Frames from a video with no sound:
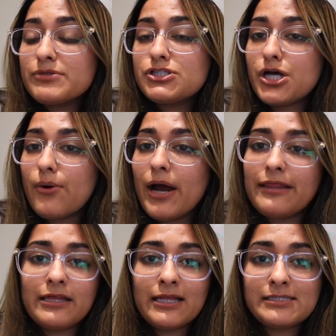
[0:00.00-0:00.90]
So I
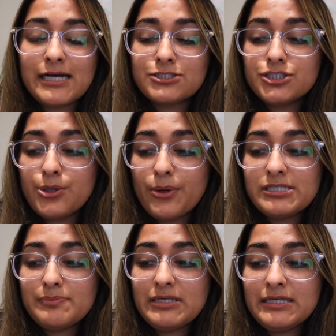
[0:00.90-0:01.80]
think that's actually going
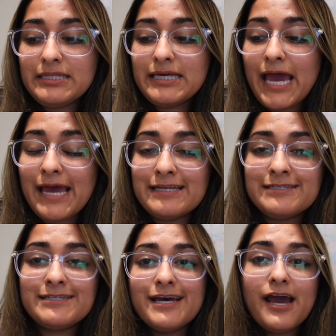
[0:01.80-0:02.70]
to be the end